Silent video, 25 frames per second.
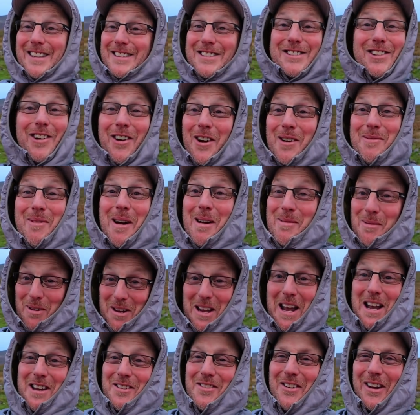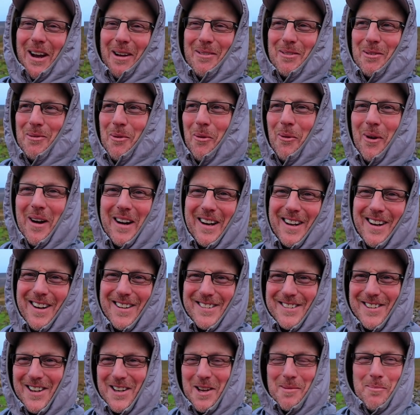Sorry mate, but yeah, you kept him awake
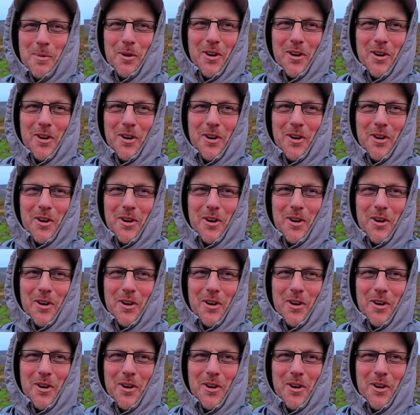last night, you